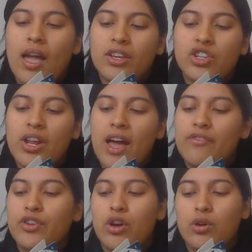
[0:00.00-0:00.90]
I should
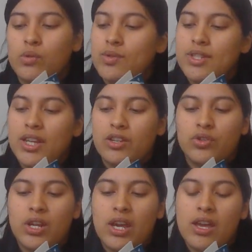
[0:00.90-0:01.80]
have known, said
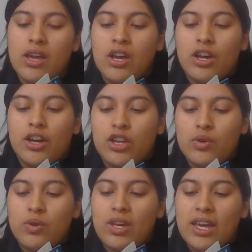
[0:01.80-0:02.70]
Judy.
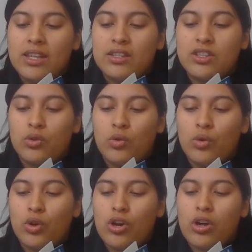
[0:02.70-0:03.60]
You get
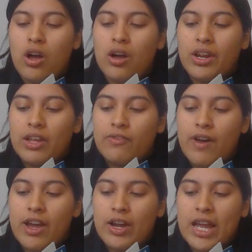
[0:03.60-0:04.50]
to cook on a
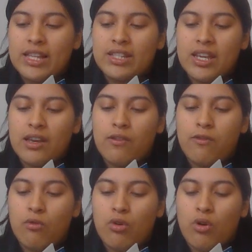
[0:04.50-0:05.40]
fire and dig
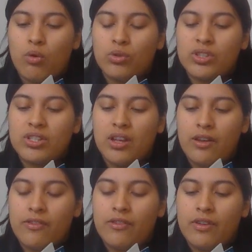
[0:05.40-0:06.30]
for old
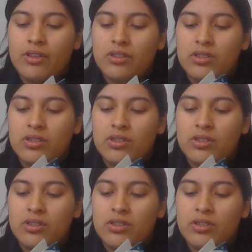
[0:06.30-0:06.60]
stuff.